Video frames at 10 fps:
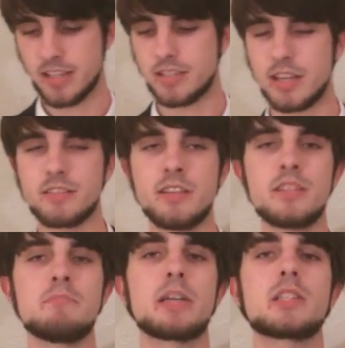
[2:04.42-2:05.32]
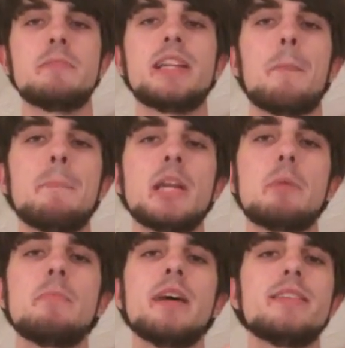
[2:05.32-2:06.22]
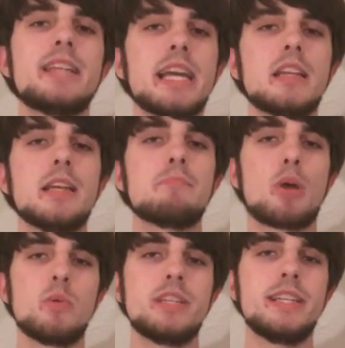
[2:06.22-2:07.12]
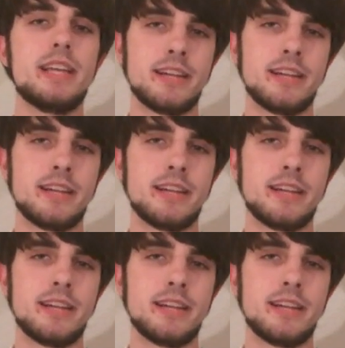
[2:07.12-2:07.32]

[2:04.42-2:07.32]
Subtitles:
citizens must meet a minimum daily protein